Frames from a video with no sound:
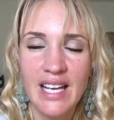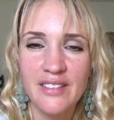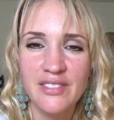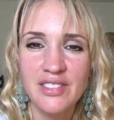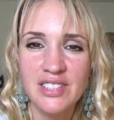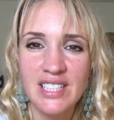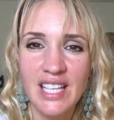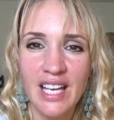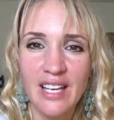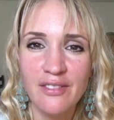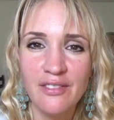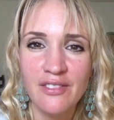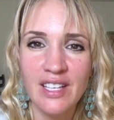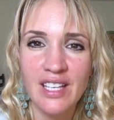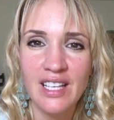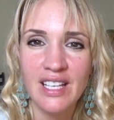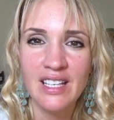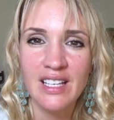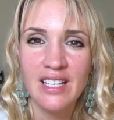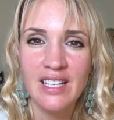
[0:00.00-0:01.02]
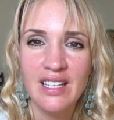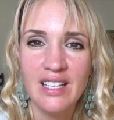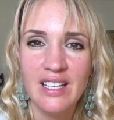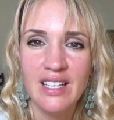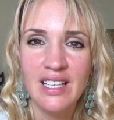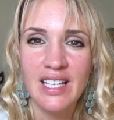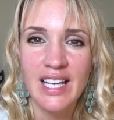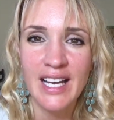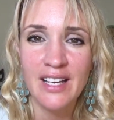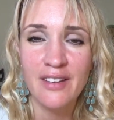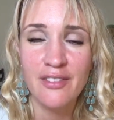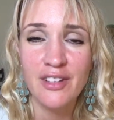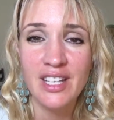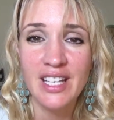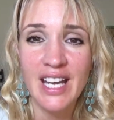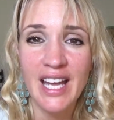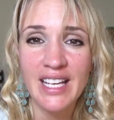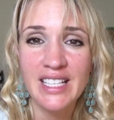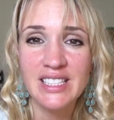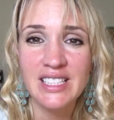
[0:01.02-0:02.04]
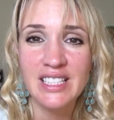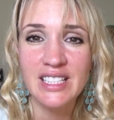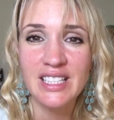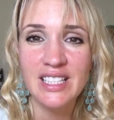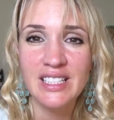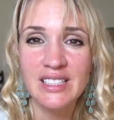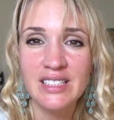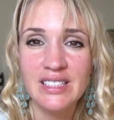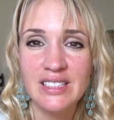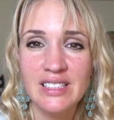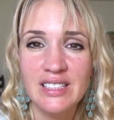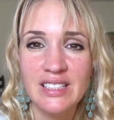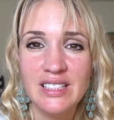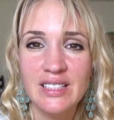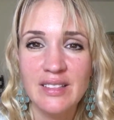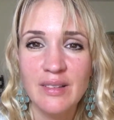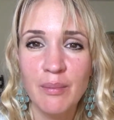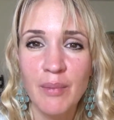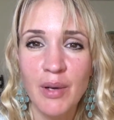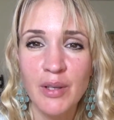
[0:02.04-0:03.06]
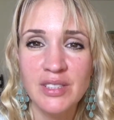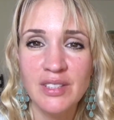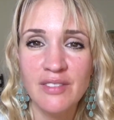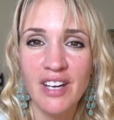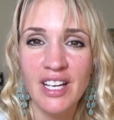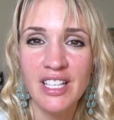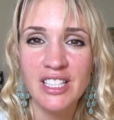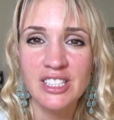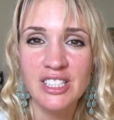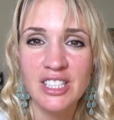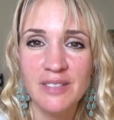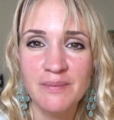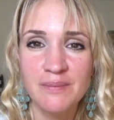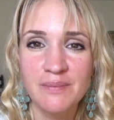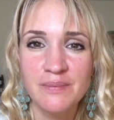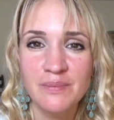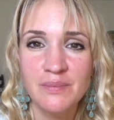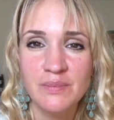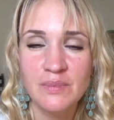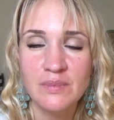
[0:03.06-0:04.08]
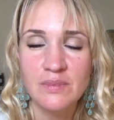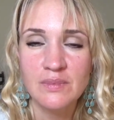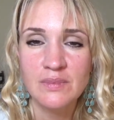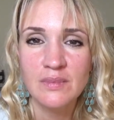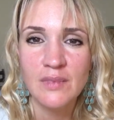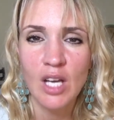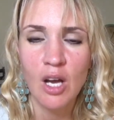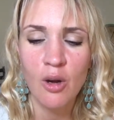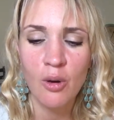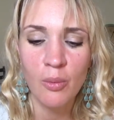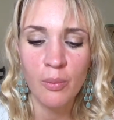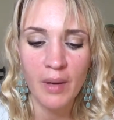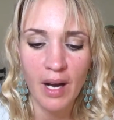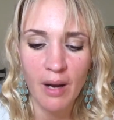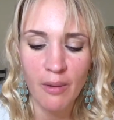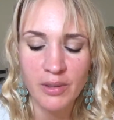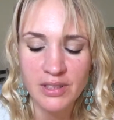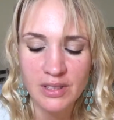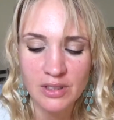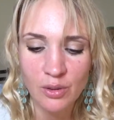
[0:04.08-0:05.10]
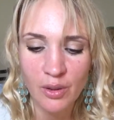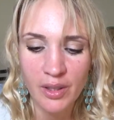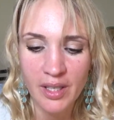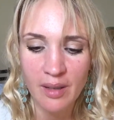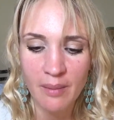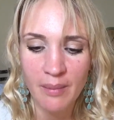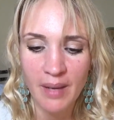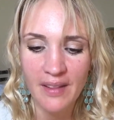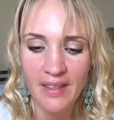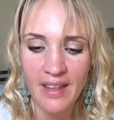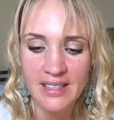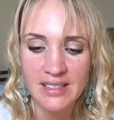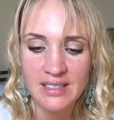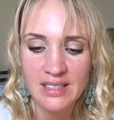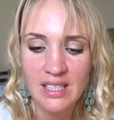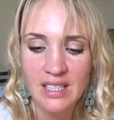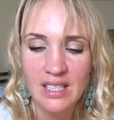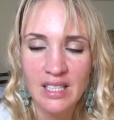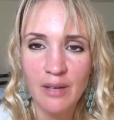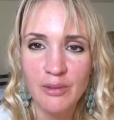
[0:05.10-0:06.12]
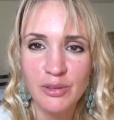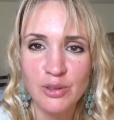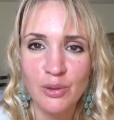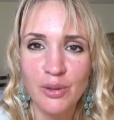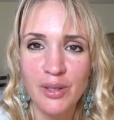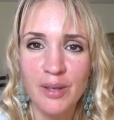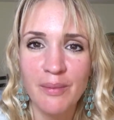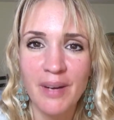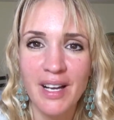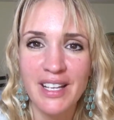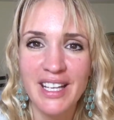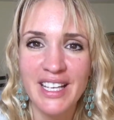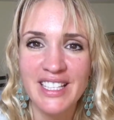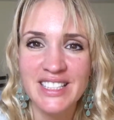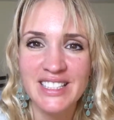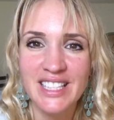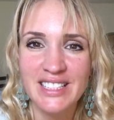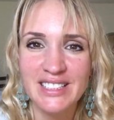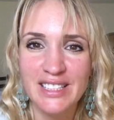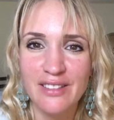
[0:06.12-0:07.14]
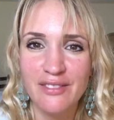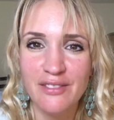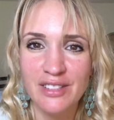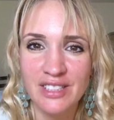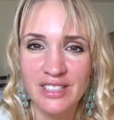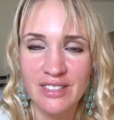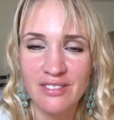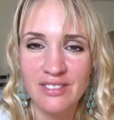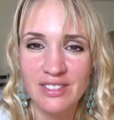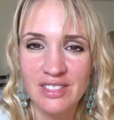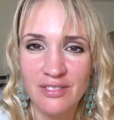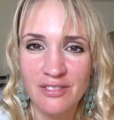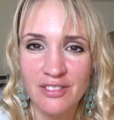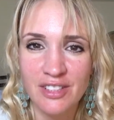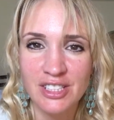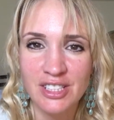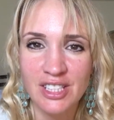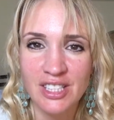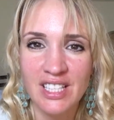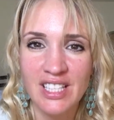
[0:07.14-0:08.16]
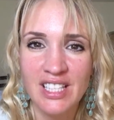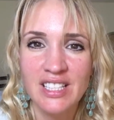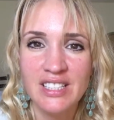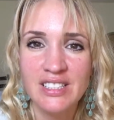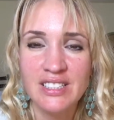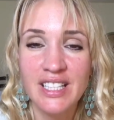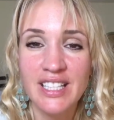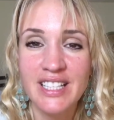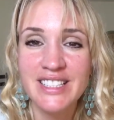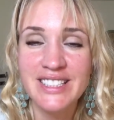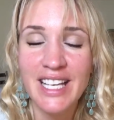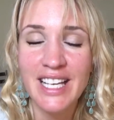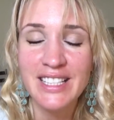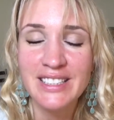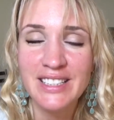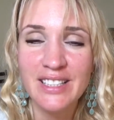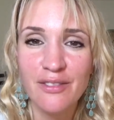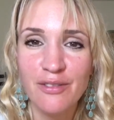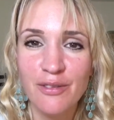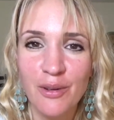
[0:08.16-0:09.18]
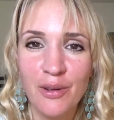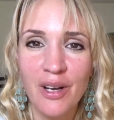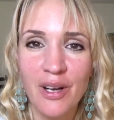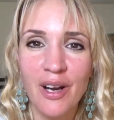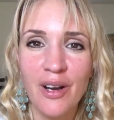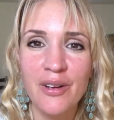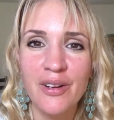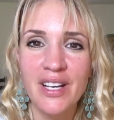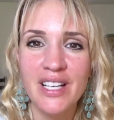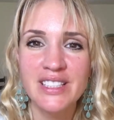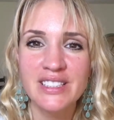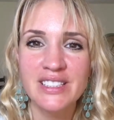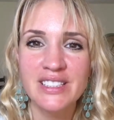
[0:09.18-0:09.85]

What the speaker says: lack of safety, lack of connectedness, motivation. Oh, but I wasn't talking about that. I was talking about the excessive and deficient. So the excessive will go